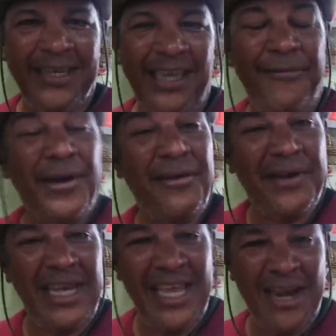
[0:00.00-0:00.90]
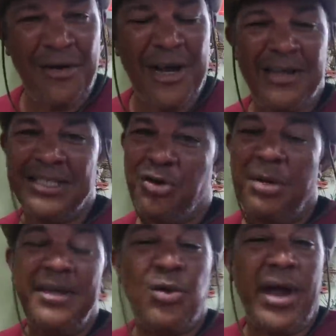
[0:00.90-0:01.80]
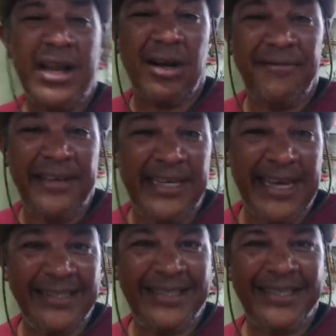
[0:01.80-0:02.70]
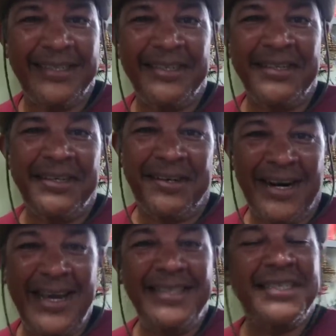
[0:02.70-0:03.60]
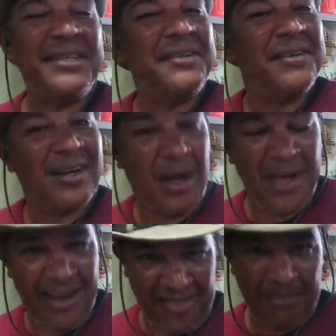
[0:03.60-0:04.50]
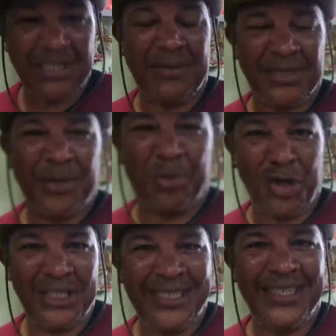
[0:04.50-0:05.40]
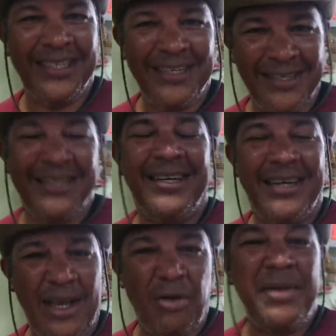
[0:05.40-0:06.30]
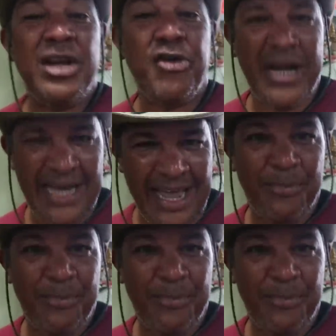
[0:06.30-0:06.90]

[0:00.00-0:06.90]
If you live in the area, it's going to be quite convenient, right? Come and give them some support. It'll be greatly